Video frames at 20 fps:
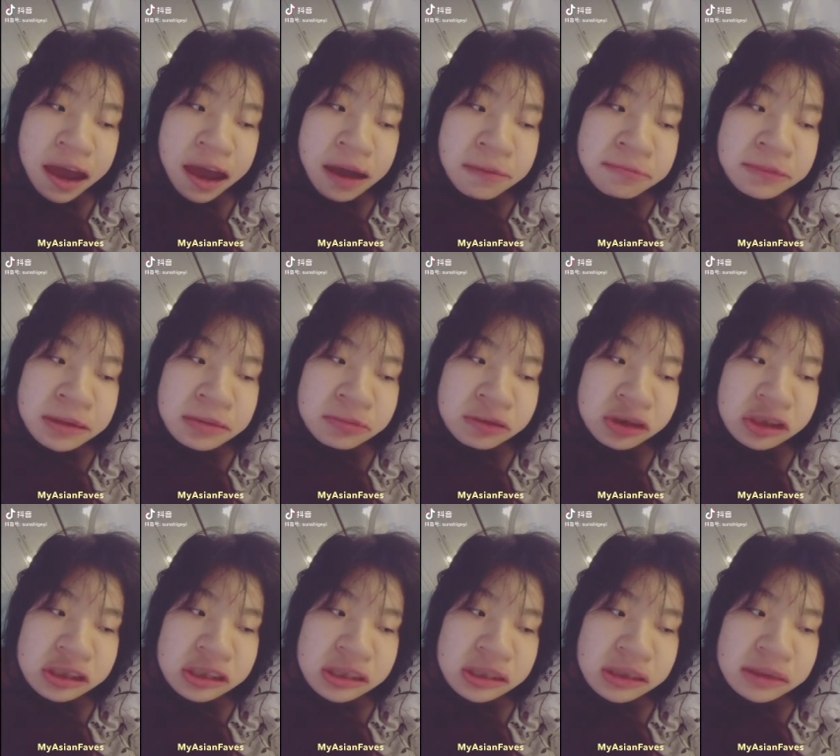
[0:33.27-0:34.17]
Let's
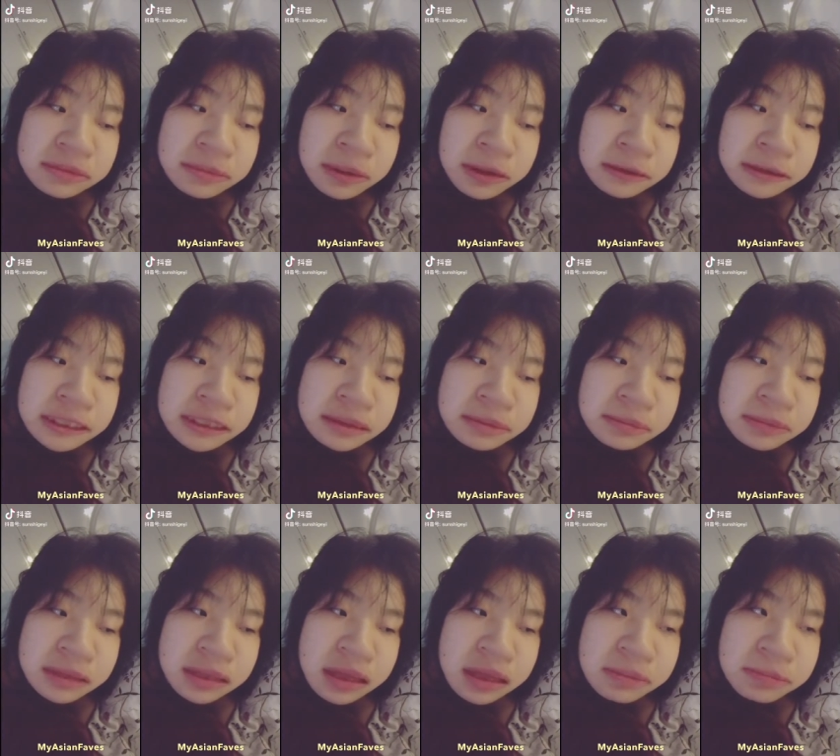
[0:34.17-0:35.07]
get to know her more
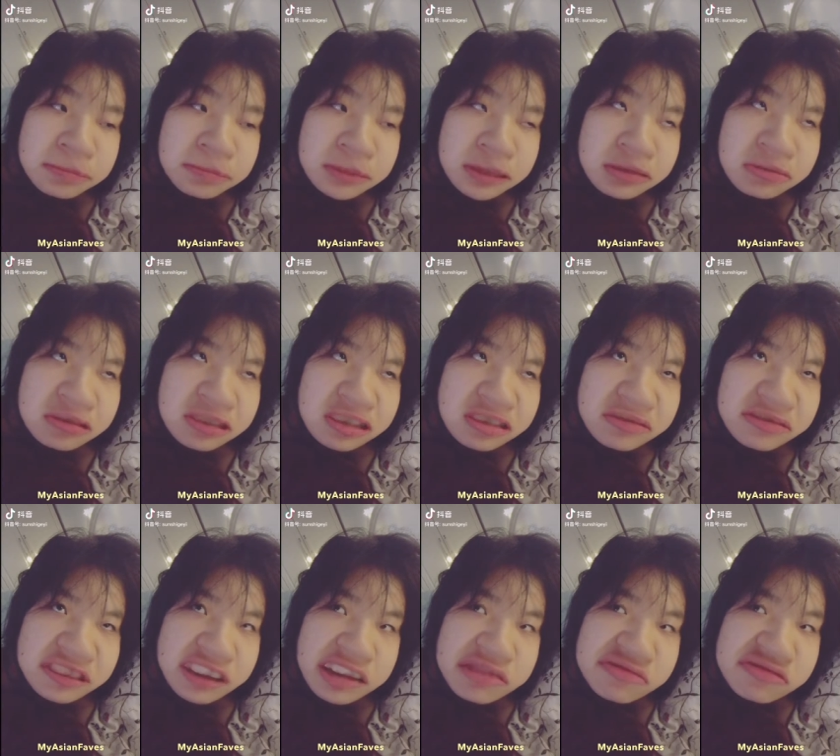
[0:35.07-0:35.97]
in this
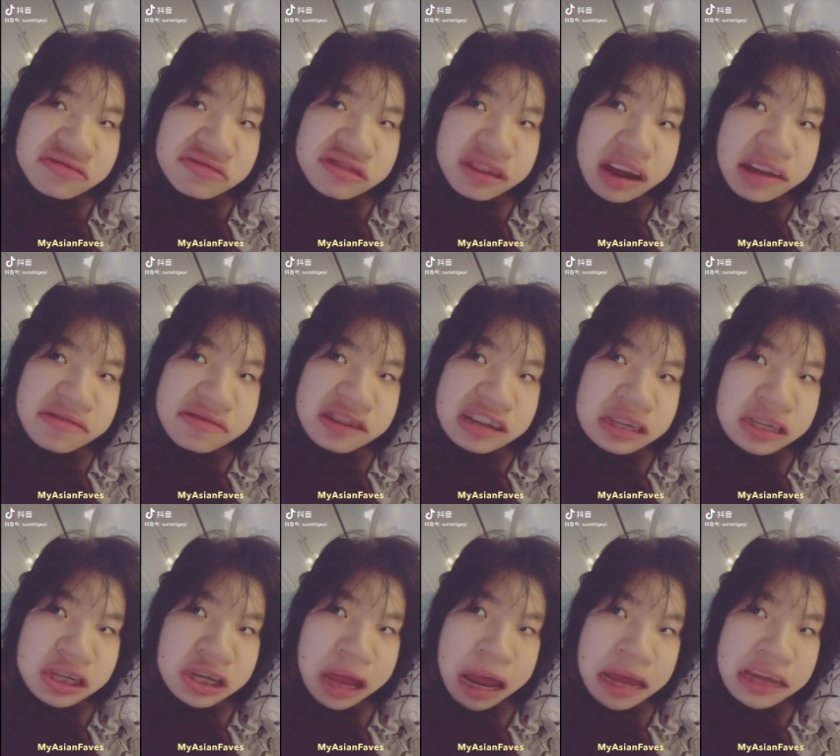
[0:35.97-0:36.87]

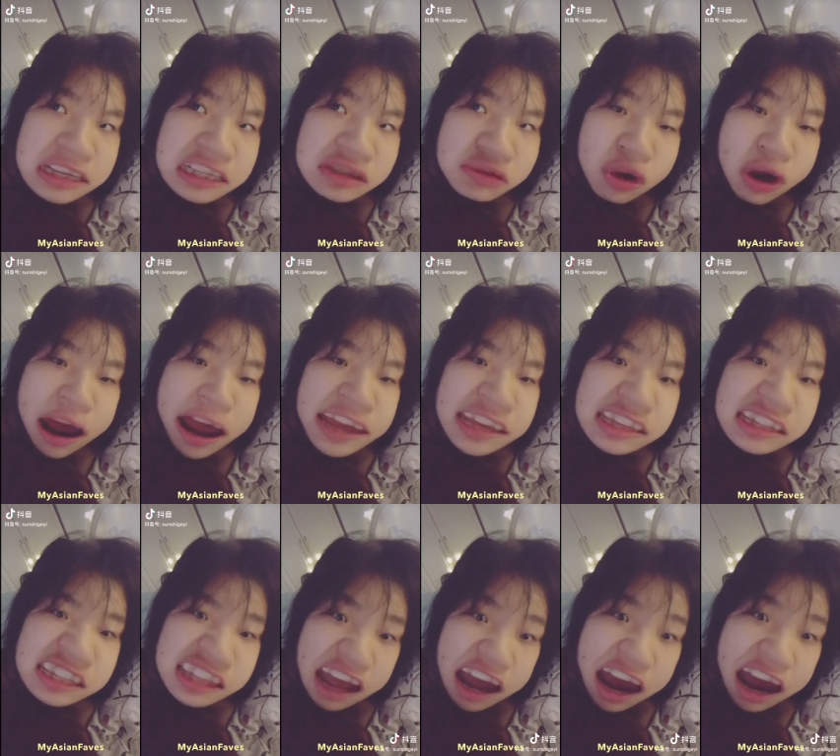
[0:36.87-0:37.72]
video. She was born on April